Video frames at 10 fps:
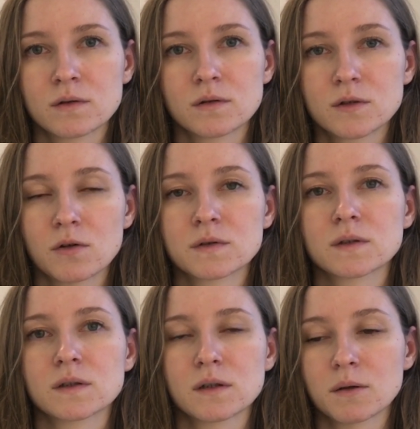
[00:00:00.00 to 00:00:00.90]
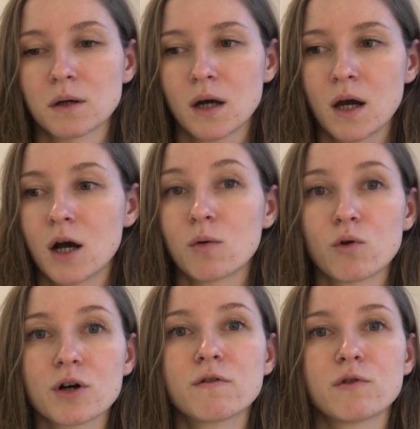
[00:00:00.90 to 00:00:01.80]
don't uh,
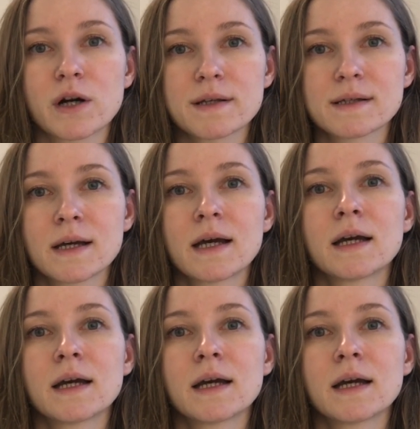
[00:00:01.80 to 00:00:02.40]
work for us